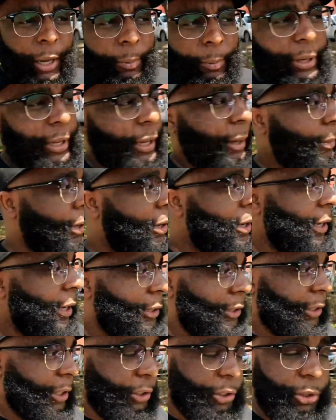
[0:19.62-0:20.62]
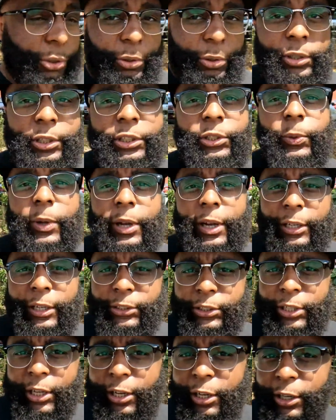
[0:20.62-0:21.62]
But yeah, I'm gonna go ahead and start showing the squad's
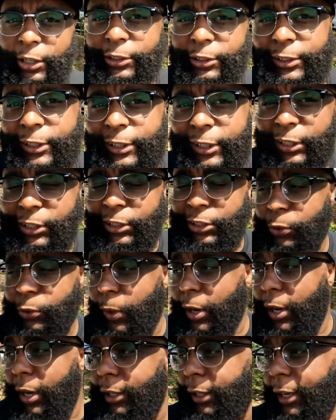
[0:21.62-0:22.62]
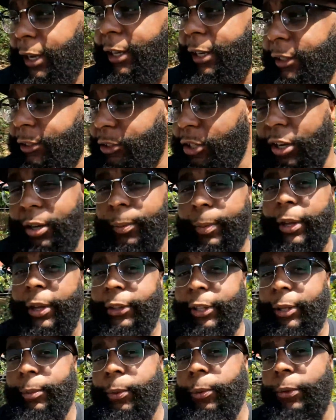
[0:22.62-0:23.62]
cars and the squad kind of talk about
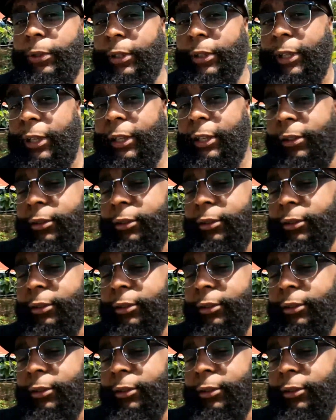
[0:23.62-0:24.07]
them and what they